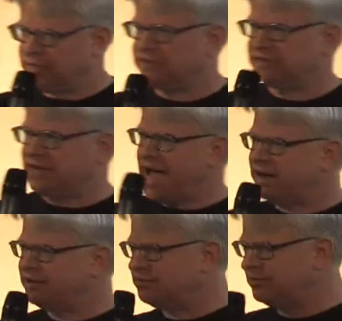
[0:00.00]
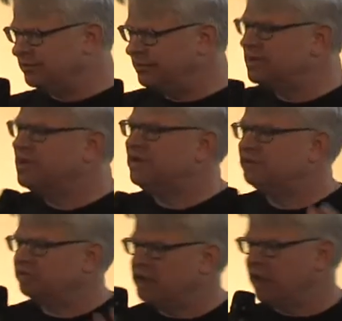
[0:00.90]
less latitude
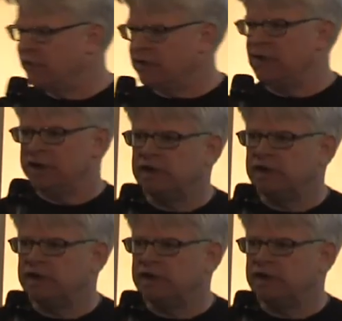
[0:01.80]
to tell their own